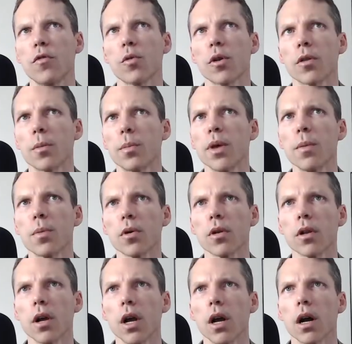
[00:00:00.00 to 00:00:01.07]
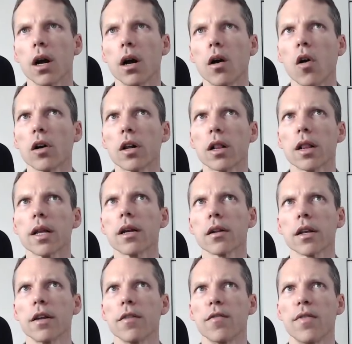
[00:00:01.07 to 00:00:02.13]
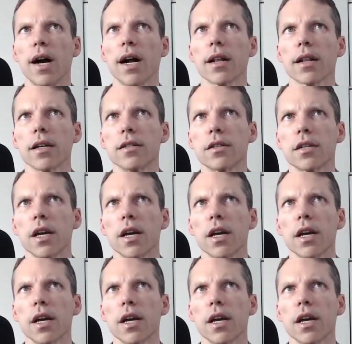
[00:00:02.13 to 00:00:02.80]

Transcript: where the people are clearly violent,